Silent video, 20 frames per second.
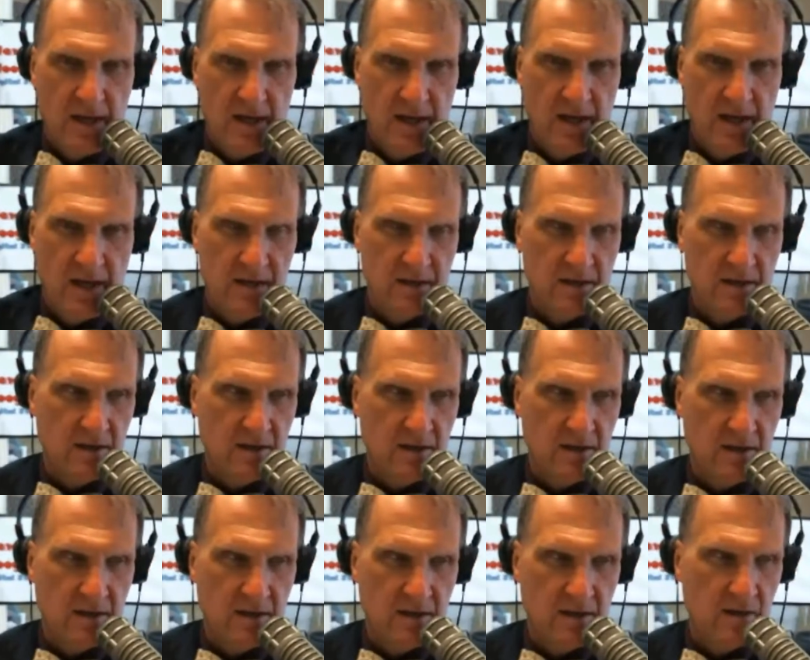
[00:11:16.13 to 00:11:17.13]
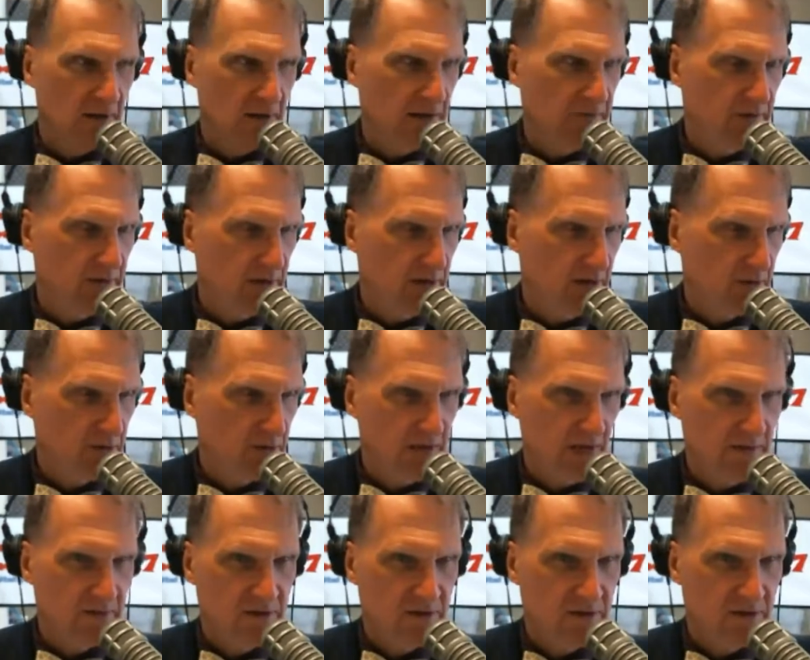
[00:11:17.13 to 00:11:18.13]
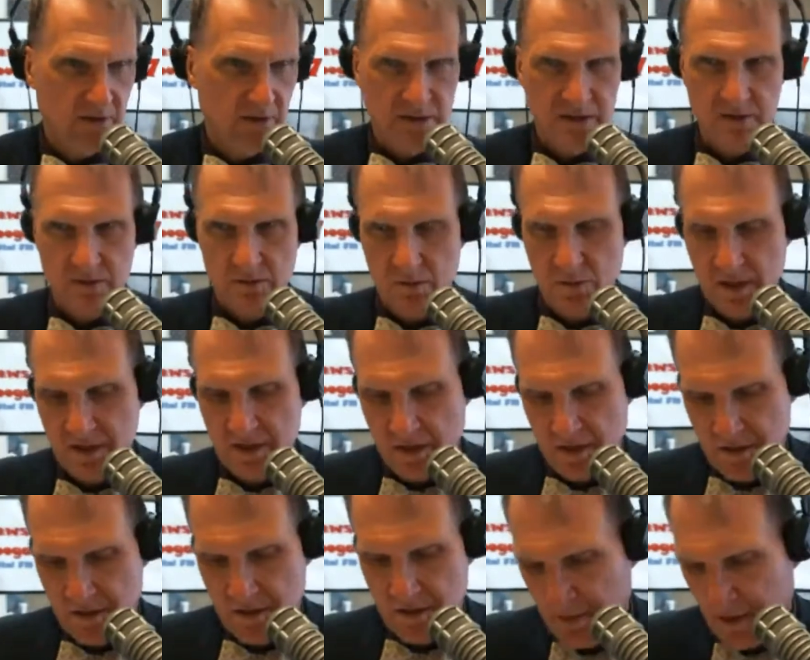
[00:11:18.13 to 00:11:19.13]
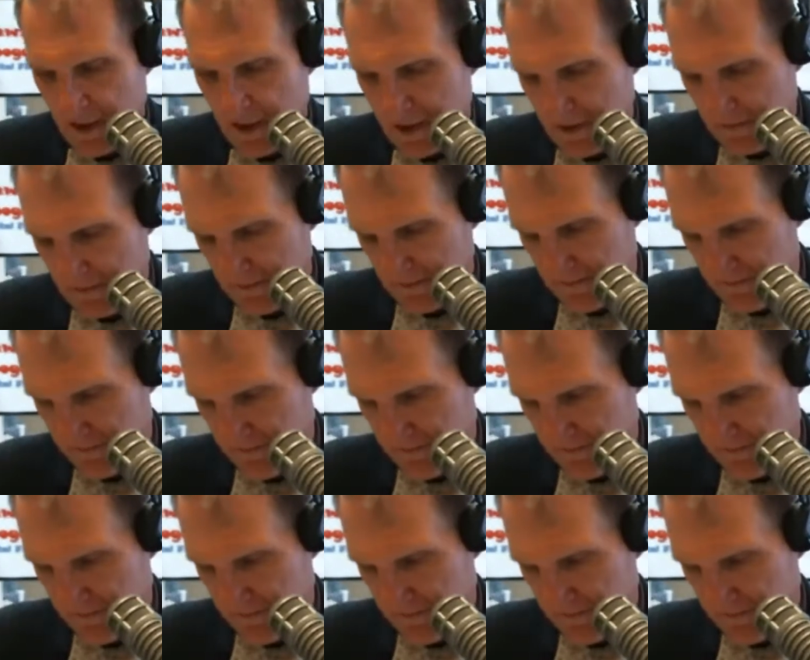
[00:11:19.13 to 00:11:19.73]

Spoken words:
And caller, you're live on the air with David Tulis. What's on your mind?